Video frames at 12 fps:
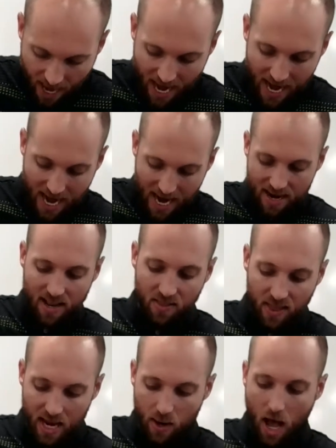and
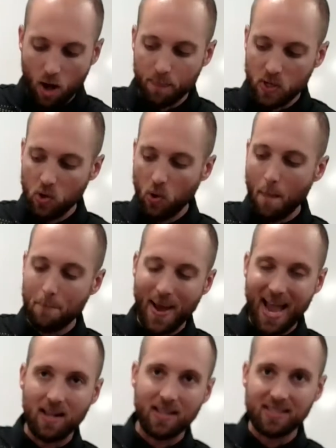they help you
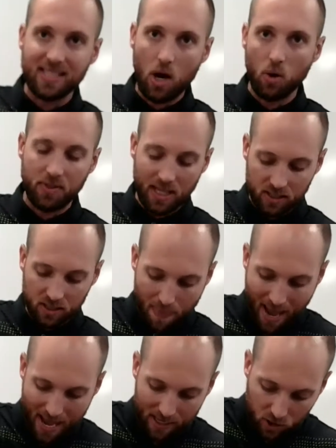balance out this
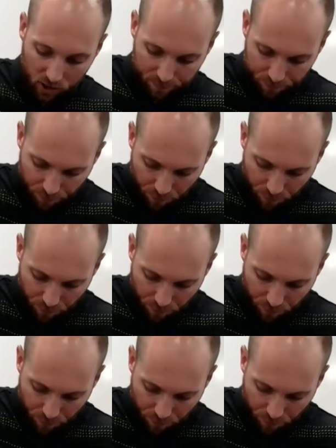mass.